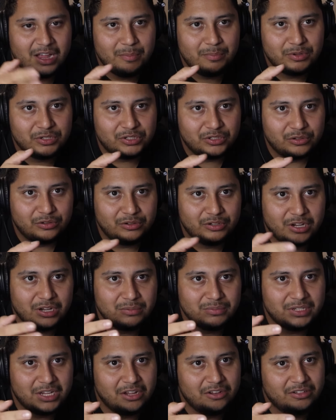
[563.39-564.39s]
episode
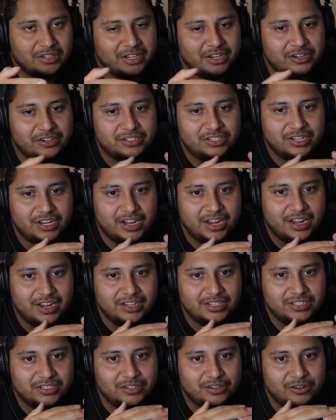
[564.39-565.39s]
comes out later
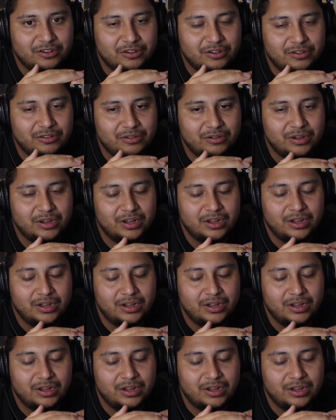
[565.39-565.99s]
today. So